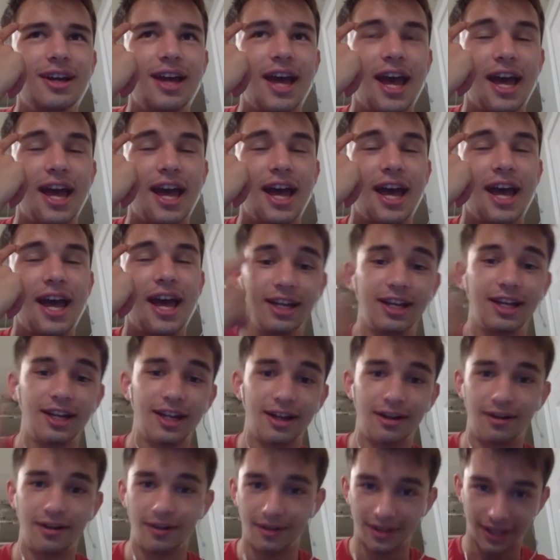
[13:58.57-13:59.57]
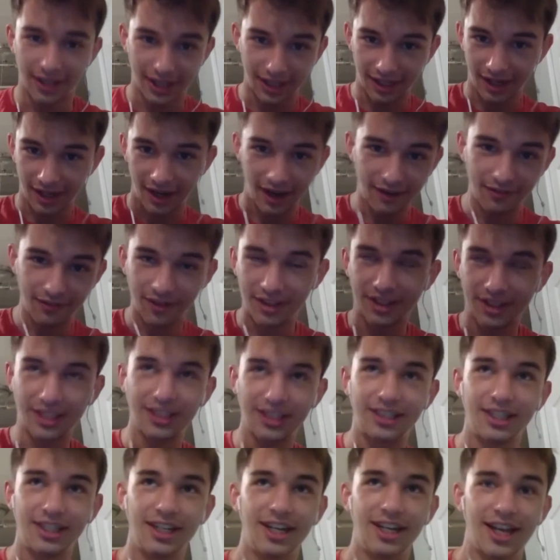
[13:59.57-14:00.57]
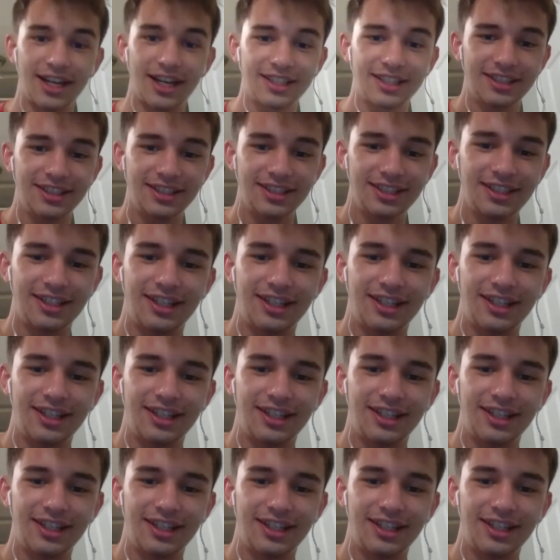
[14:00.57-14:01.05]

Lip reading: And then like everything connected.